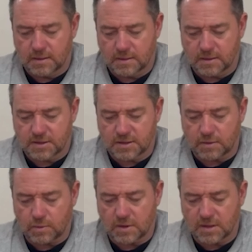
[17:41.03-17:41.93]
the
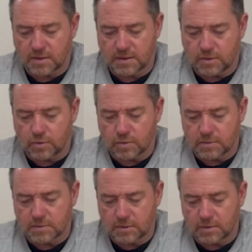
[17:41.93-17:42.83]
salt water and
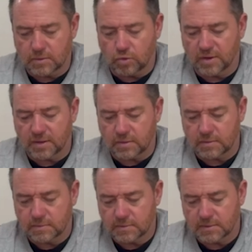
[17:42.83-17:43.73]
oil
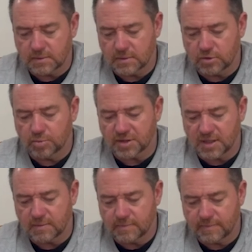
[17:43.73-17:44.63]
lubricant.